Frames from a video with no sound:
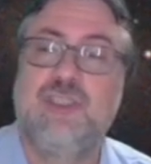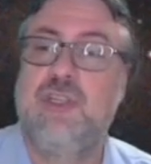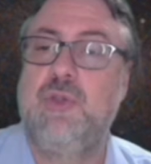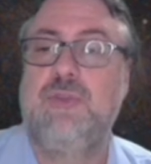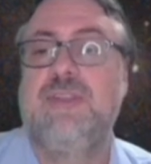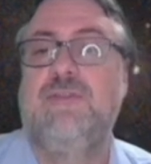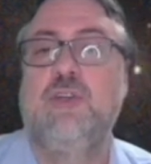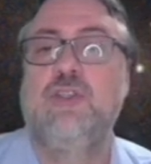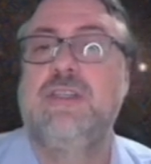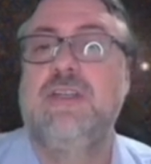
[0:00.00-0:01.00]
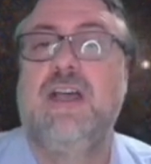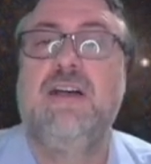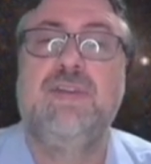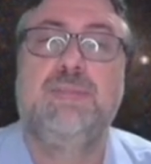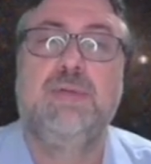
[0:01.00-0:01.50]
you use the version
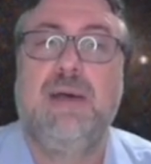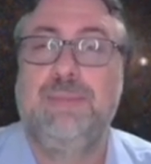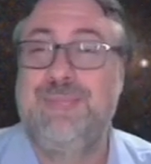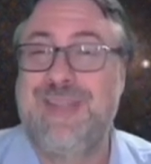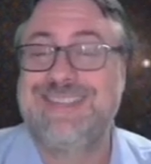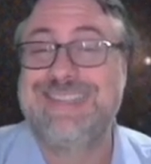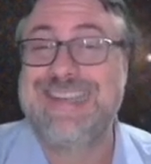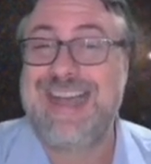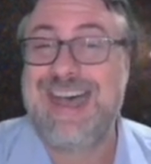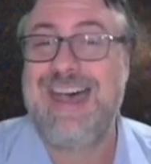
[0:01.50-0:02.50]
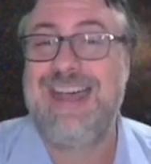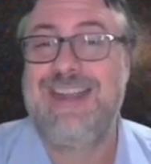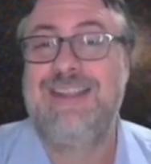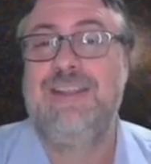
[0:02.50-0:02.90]
of the problem that's not,